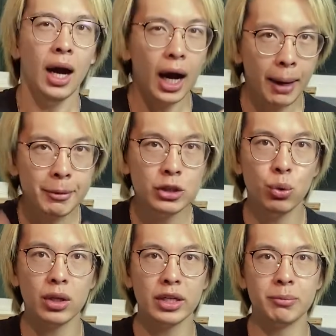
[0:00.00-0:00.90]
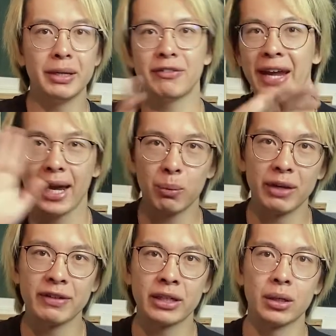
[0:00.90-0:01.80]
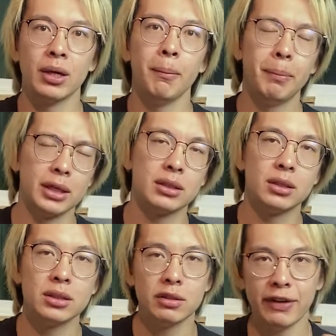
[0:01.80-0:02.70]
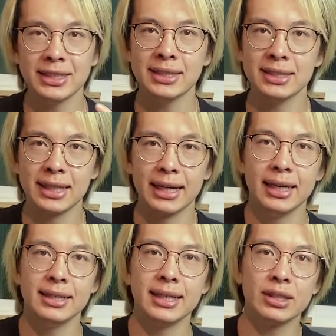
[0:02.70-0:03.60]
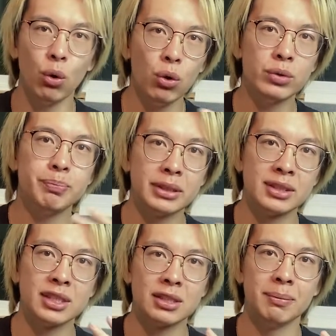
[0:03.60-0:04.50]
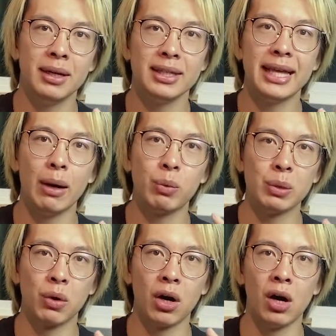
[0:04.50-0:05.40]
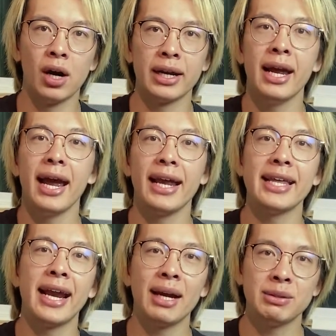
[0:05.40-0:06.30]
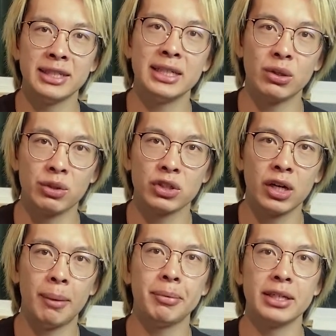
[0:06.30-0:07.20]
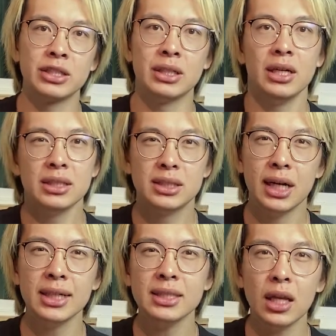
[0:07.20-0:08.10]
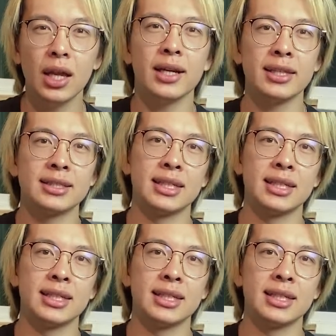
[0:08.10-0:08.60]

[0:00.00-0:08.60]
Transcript: I'm going to do a little bit of hand waving here, but suffice it to say that the old build system that we were on and that did the original compilation does a lot of things